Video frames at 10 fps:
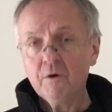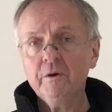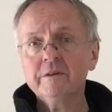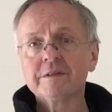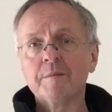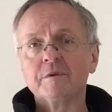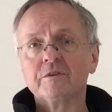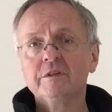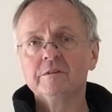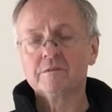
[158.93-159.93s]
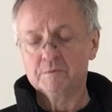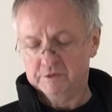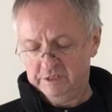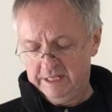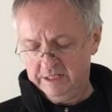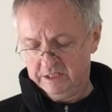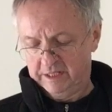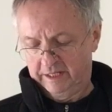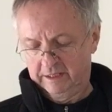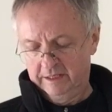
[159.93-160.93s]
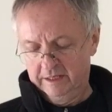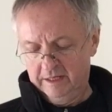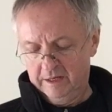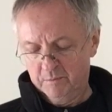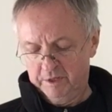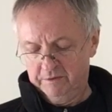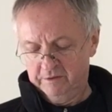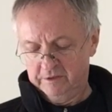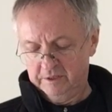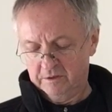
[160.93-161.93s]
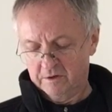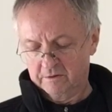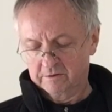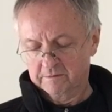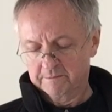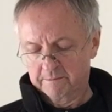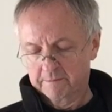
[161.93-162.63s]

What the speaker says: On a Sabbath, Jesus was teaching in one of the synagogues,